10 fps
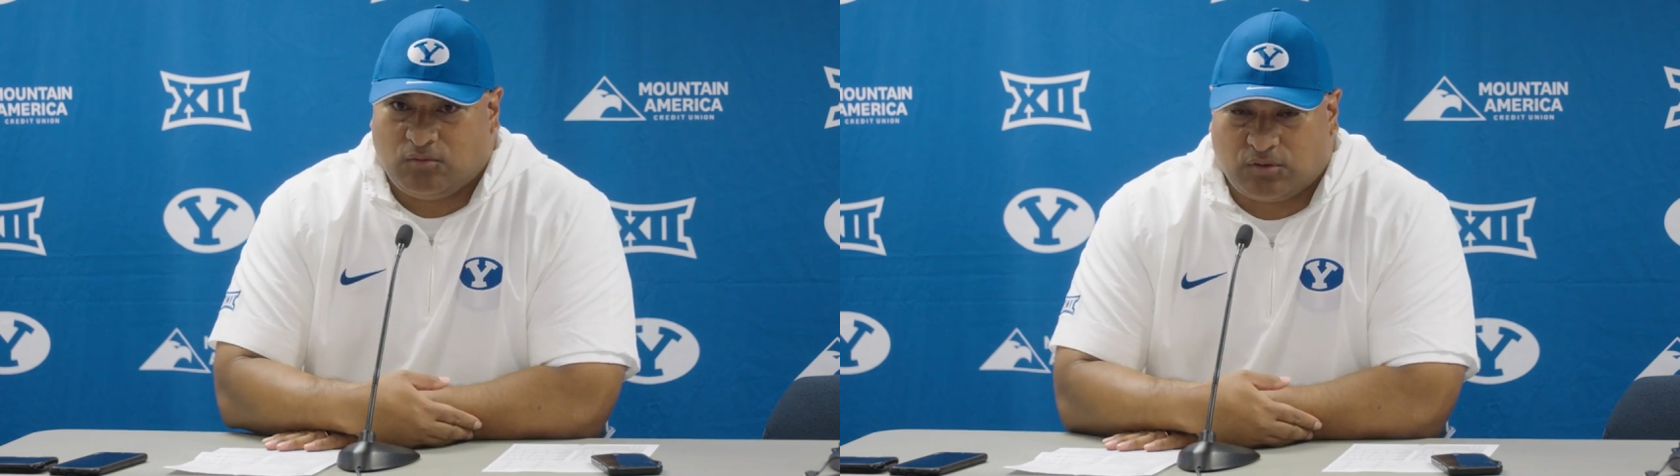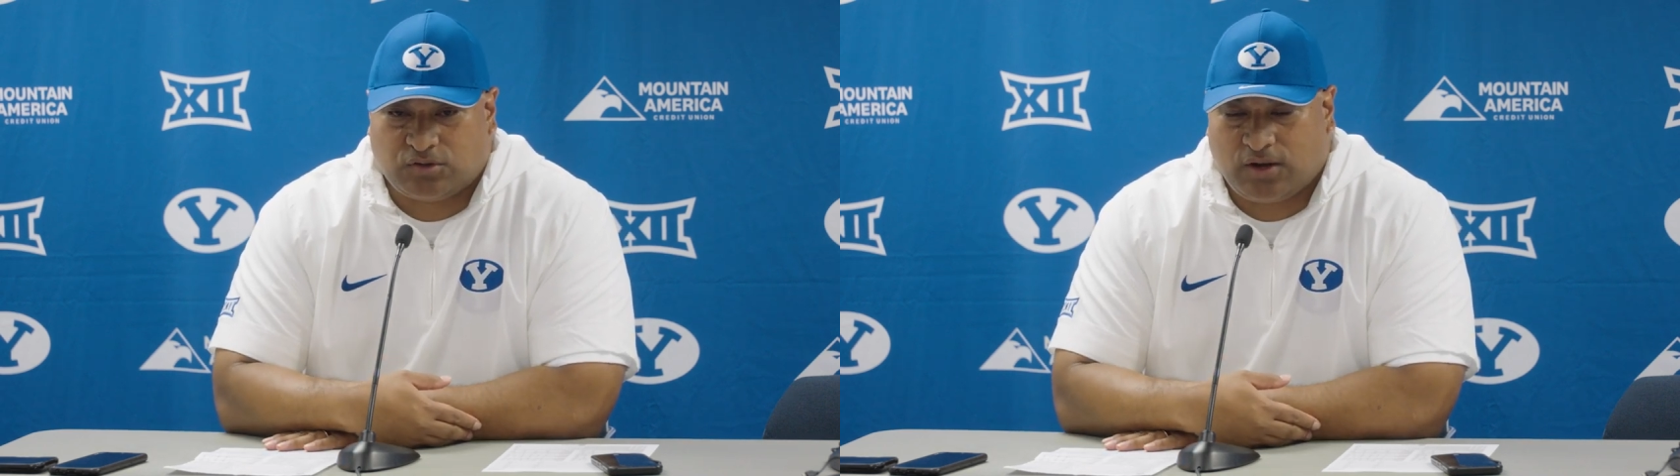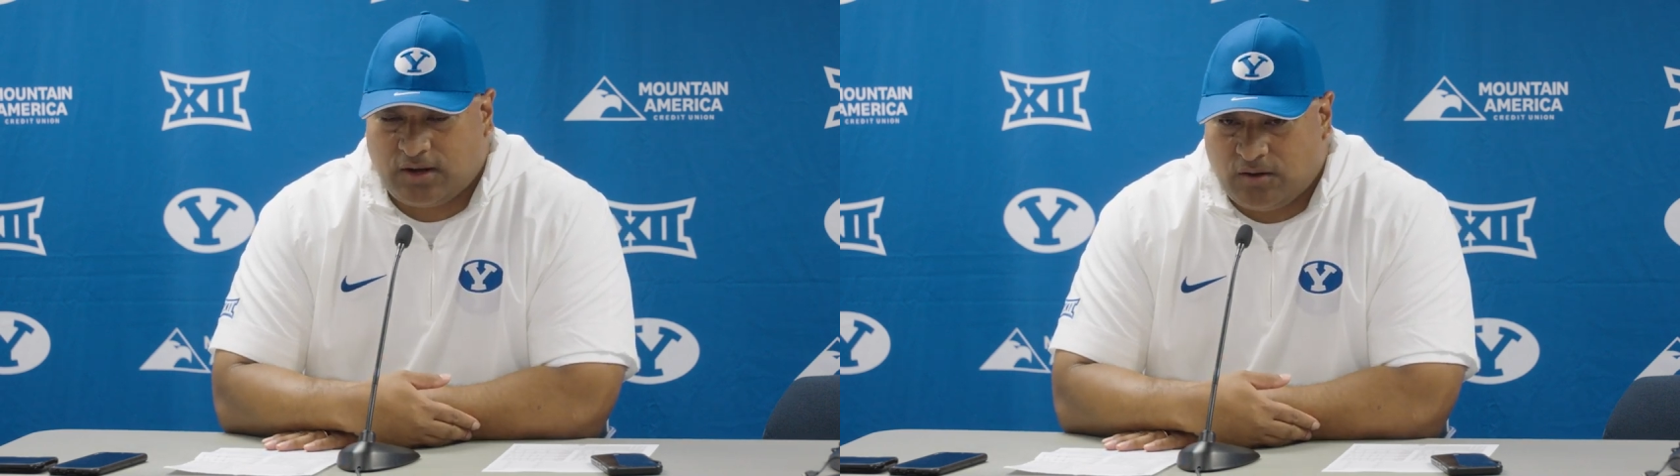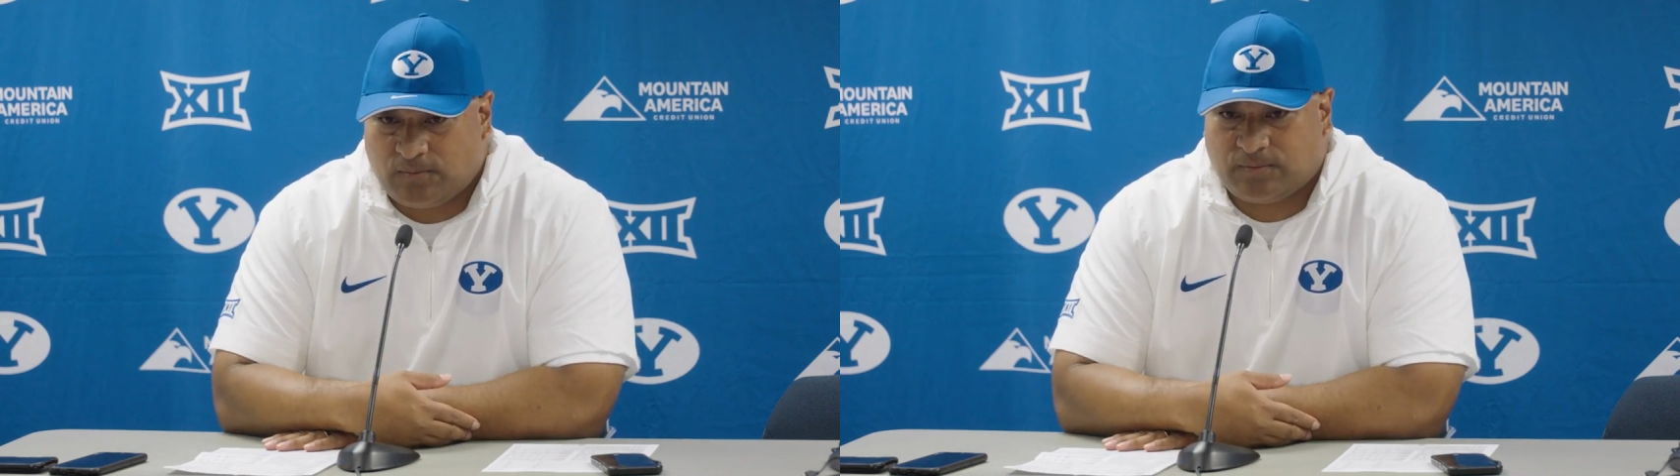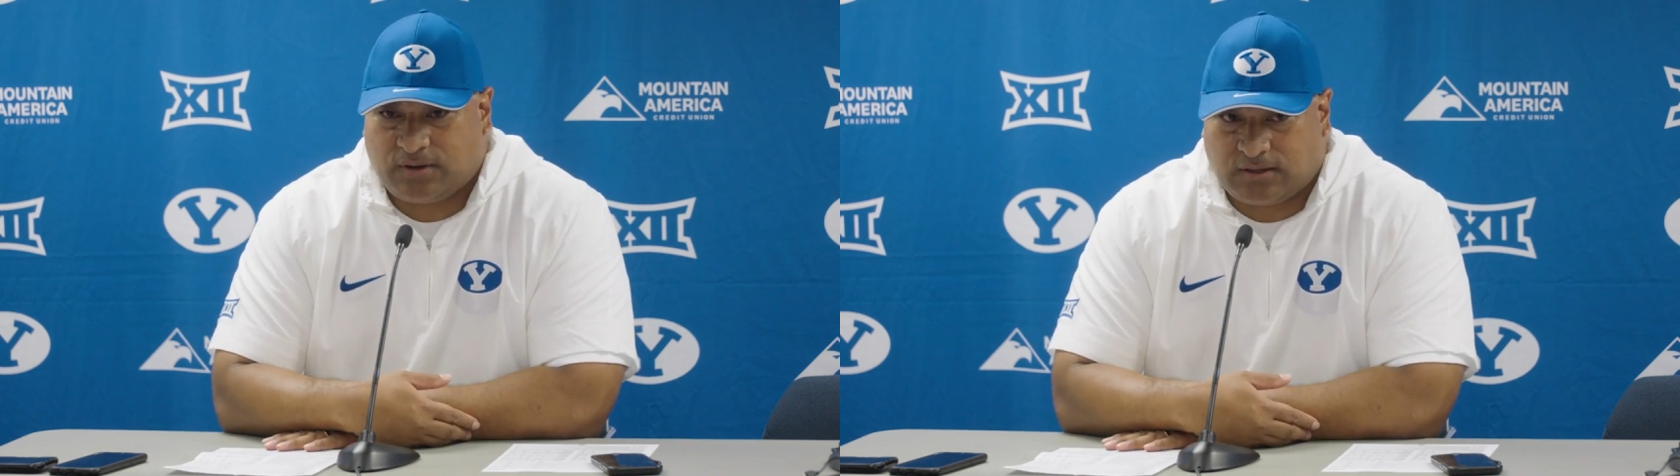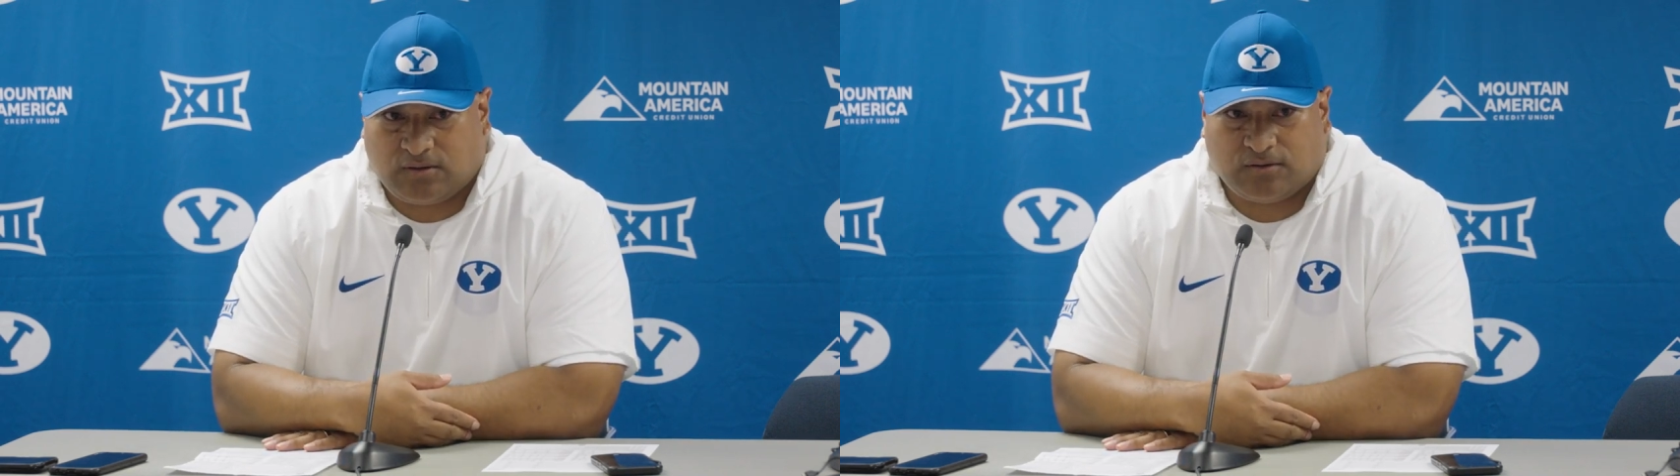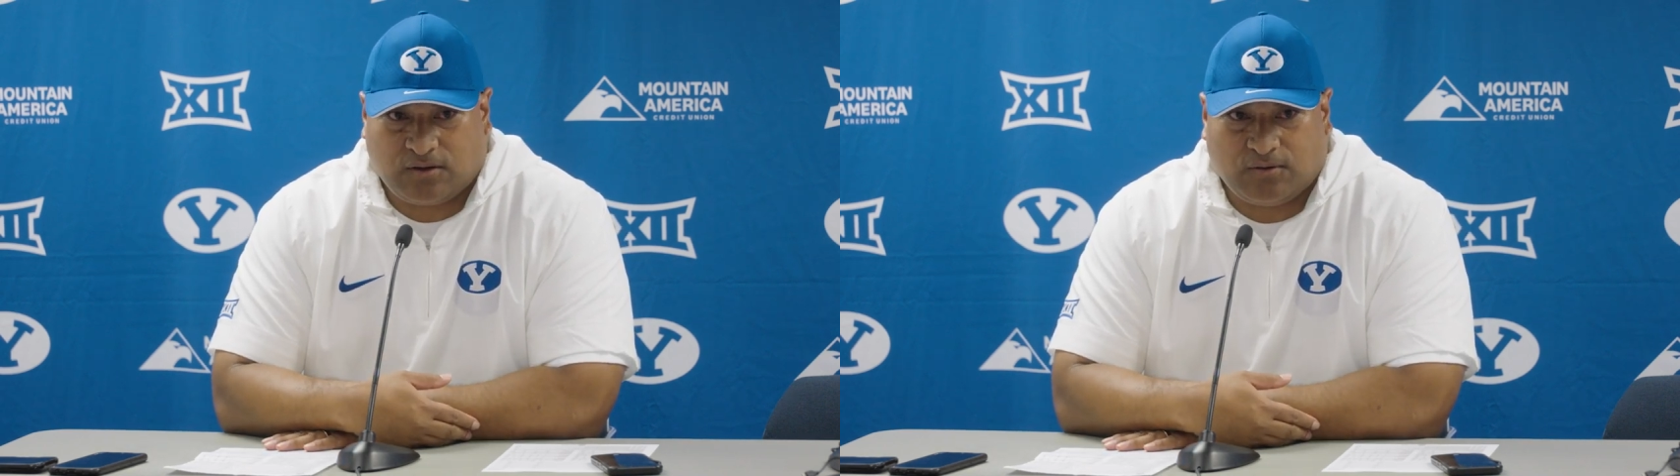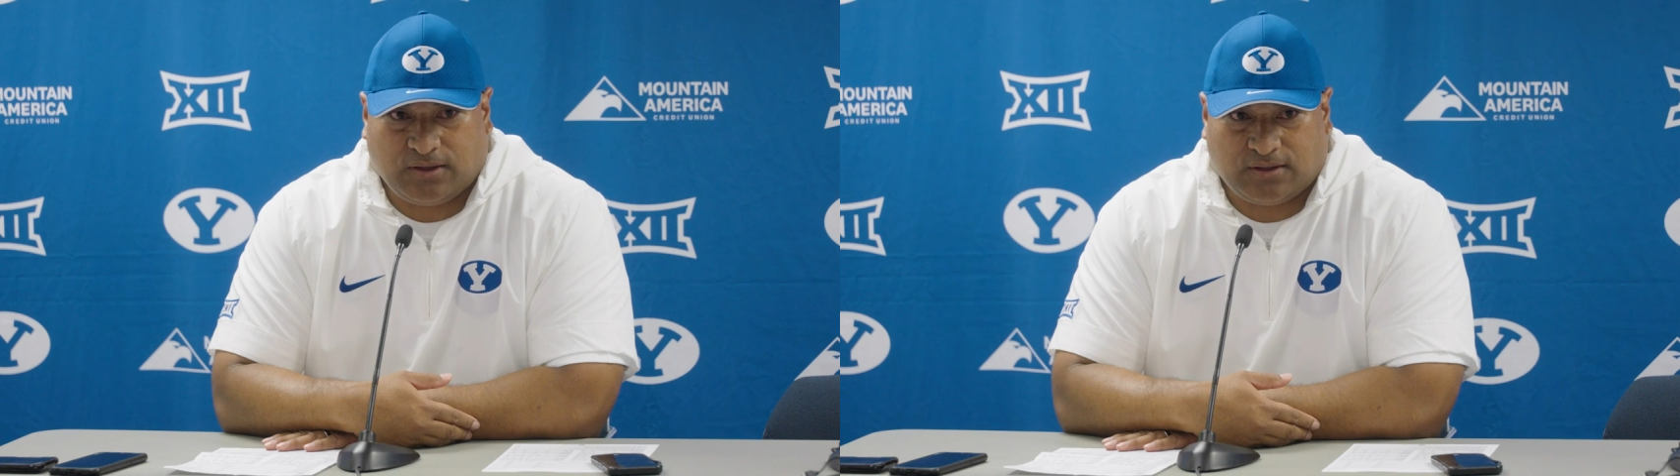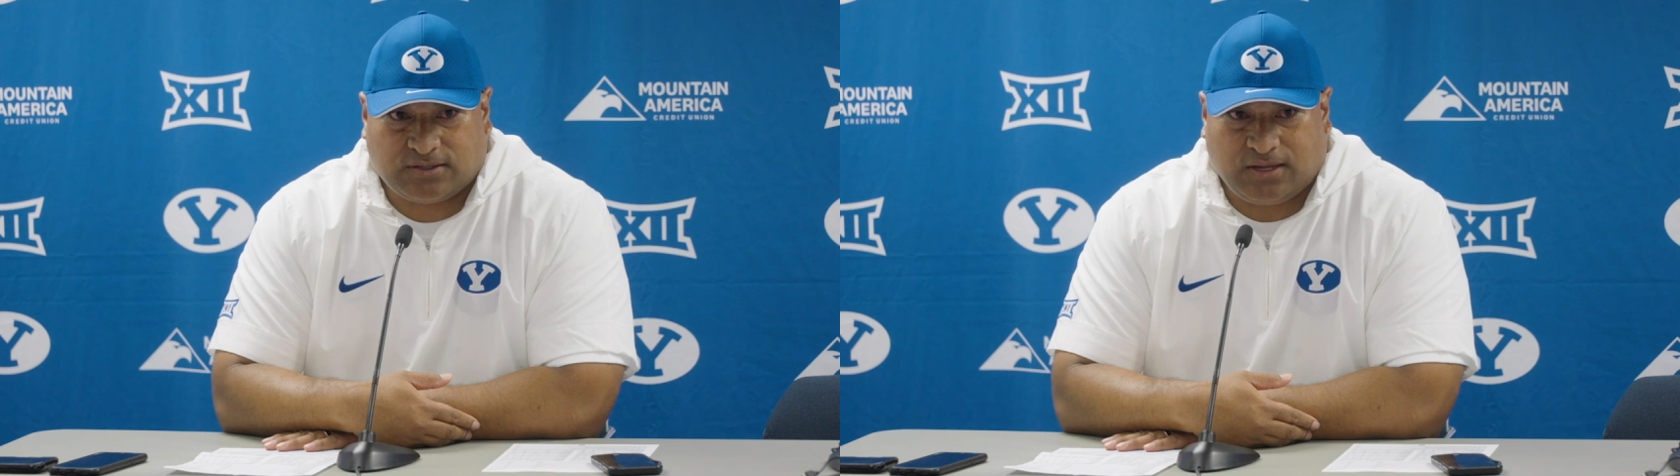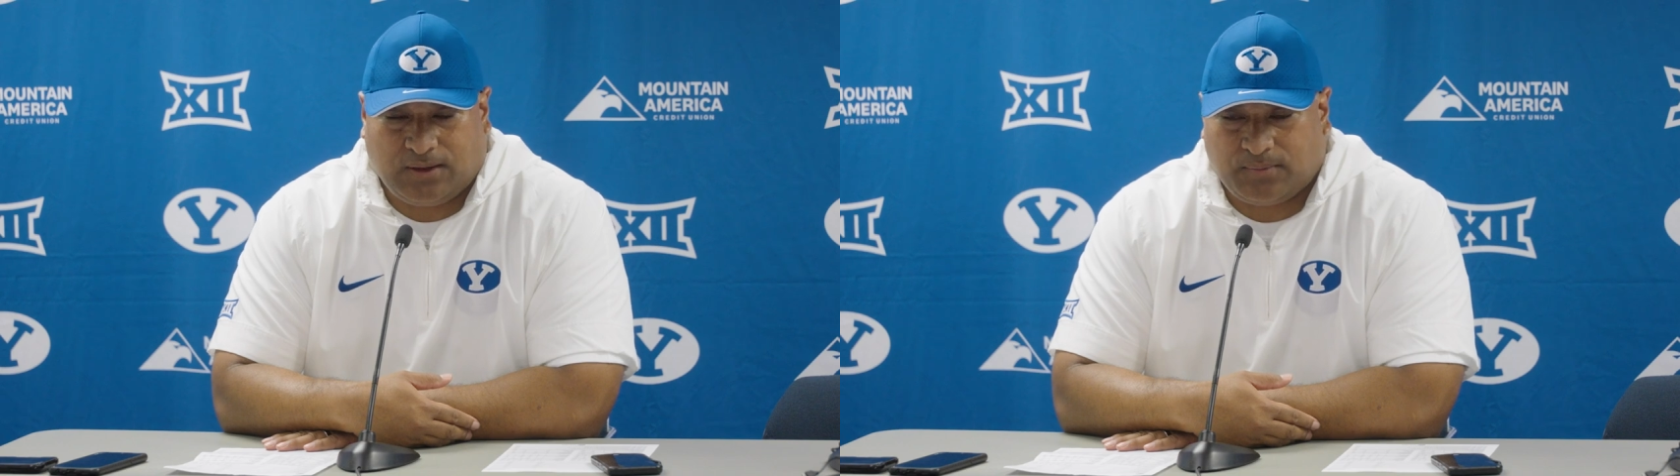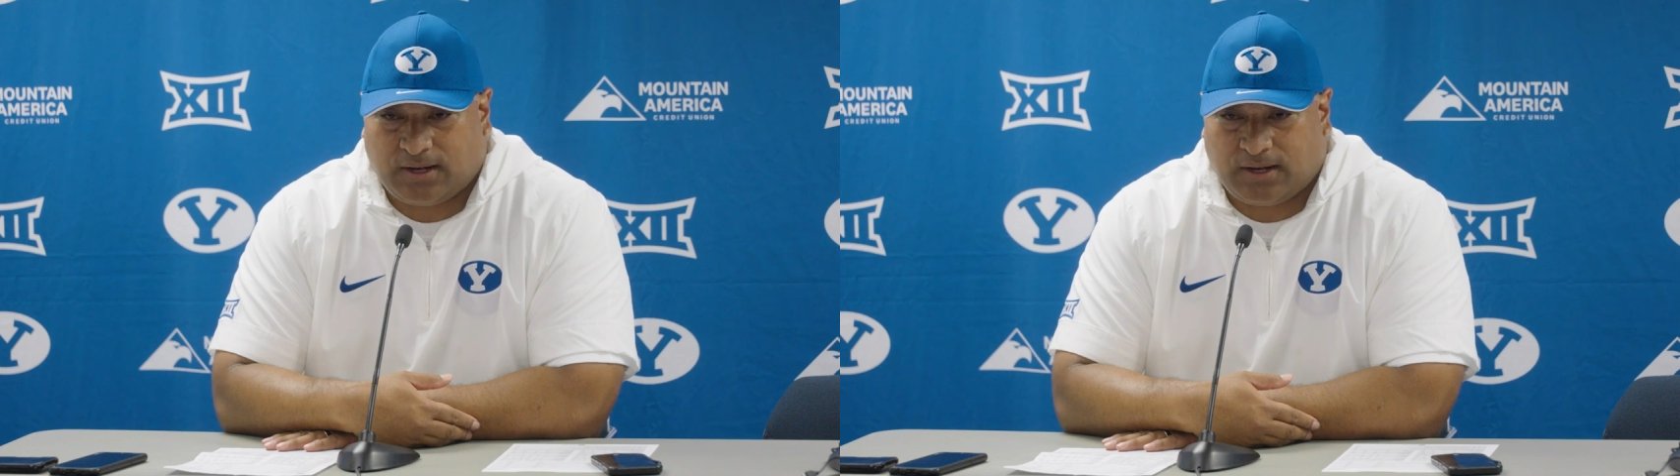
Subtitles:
we're trying to hope we get Cody this game,